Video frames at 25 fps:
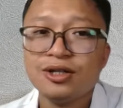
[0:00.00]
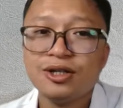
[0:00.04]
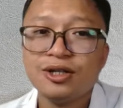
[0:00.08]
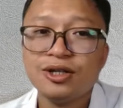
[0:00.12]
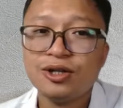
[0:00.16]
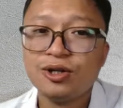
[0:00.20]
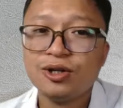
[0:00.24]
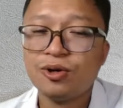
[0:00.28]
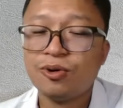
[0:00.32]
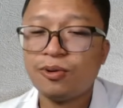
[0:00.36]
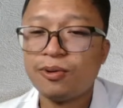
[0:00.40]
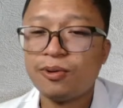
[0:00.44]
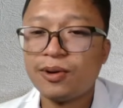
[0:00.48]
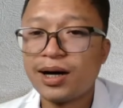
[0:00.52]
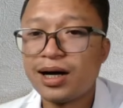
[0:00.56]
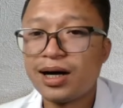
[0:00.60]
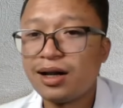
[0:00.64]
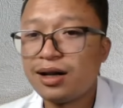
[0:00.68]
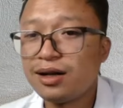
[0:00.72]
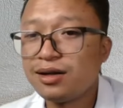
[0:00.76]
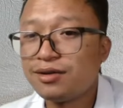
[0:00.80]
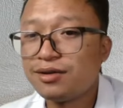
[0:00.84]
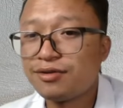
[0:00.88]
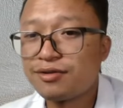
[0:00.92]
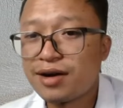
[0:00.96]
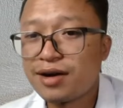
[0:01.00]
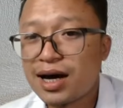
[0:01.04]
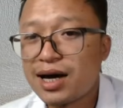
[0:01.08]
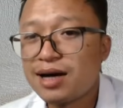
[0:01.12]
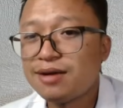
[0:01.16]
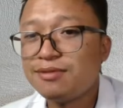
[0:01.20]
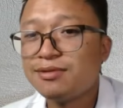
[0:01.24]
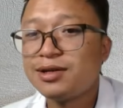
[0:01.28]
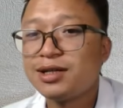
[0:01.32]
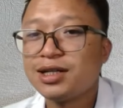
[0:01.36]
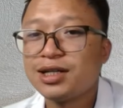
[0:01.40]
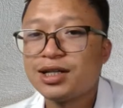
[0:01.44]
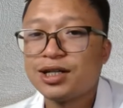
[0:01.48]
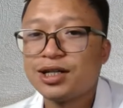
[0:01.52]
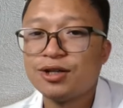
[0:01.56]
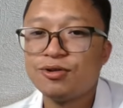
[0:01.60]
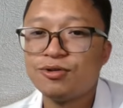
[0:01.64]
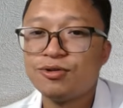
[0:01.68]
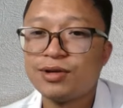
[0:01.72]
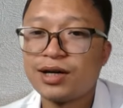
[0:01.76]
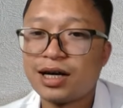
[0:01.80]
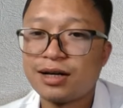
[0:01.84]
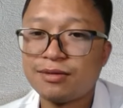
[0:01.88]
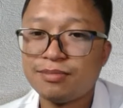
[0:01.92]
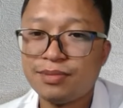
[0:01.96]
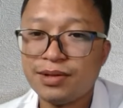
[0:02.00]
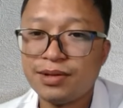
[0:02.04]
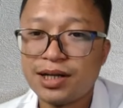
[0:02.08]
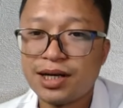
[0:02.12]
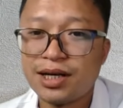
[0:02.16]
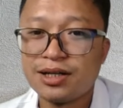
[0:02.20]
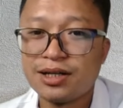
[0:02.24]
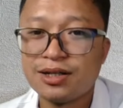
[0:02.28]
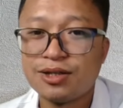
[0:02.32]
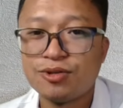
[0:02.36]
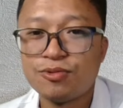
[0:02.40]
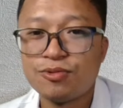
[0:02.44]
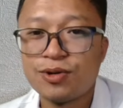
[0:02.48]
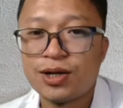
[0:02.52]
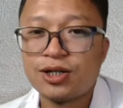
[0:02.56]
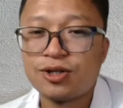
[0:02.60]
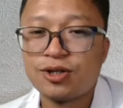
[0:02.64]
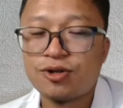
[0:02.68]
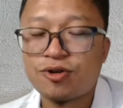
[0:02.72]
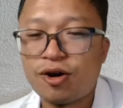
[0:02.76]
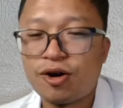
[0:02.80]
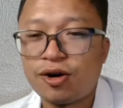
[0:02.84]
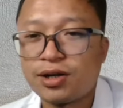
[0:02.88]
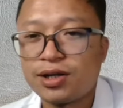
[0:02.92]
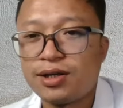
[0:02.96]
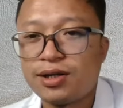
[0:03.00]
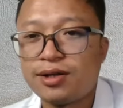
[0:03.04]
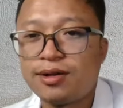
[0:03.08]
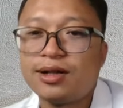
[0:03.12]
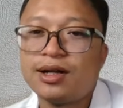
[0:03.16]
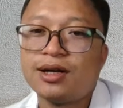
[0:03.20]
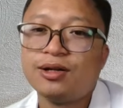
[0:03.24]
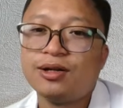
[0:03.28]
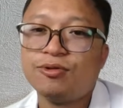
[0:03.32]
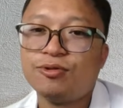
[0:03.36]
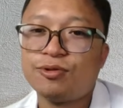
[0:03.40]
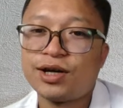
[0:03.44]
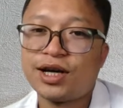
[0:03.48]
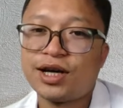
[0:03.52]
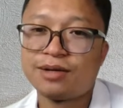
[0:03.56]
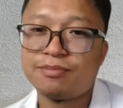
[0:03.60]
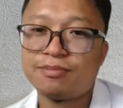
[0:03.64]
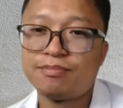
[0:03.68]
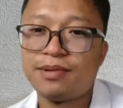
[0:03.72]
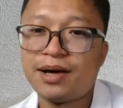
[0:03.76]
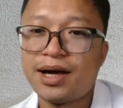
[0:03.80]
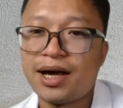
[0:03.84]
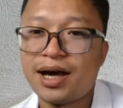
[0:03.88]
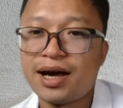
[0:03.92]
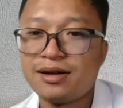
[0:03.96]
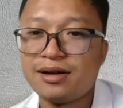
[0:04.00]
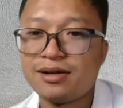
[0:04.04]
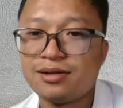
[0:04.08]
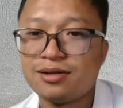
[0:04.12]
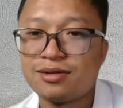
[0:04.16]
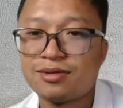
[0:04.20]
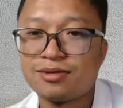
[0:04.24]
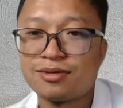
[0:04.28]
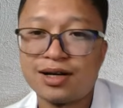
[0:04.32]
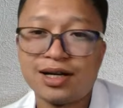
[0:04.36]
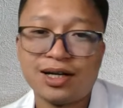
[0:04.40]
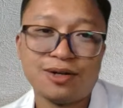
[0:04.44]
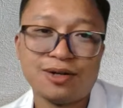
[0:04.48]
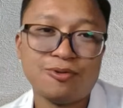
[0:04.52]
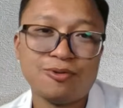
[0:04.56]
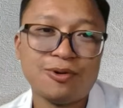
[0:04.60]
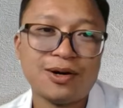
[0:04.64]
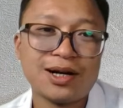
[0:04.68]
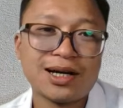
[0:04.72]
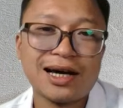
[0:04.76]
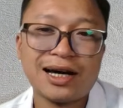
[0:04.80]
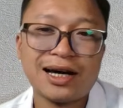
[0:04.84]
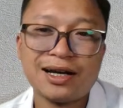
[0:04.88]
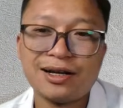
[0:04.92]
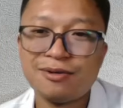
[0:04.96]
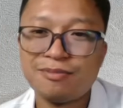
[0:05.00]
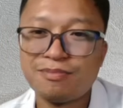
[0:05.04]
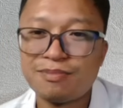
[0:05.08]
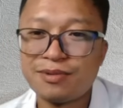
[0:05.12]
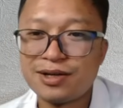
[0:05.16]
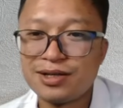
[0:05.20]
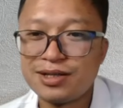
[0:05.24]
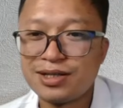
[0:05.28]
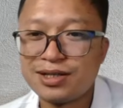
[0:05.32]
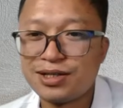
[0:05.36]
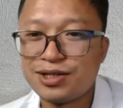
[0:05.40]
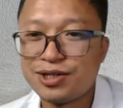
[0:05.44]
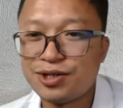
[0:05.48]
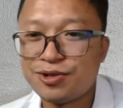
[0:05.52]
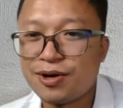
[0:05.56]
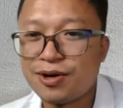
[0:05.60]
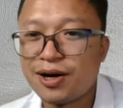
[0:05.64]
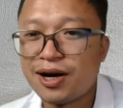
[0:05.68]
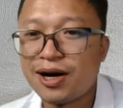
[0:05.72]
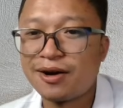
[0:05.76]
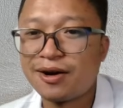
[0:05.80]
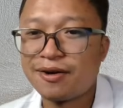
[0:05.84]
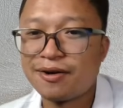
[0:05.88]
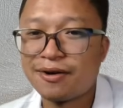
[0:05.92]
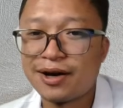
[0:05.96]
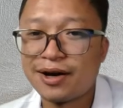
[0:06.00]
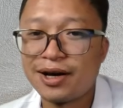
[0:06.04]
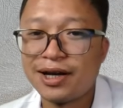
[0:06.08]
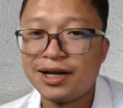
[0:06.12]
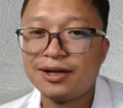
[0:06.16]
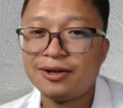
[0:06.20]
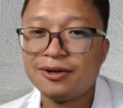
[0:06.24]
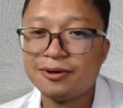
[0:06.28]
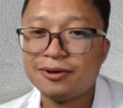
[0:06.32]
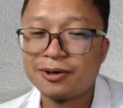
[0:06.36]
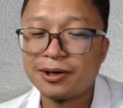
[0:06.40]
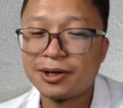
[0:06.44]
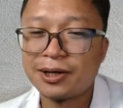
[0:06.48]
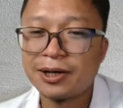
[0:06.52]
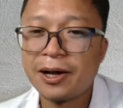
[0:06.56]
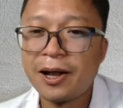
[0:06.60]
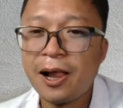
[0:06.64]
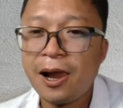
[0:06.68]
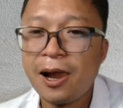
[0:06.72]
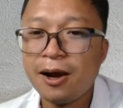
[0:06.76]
While driving, they look at PNLs. While talking, they look at PNLs, right? What kind of person you are, right? Okay,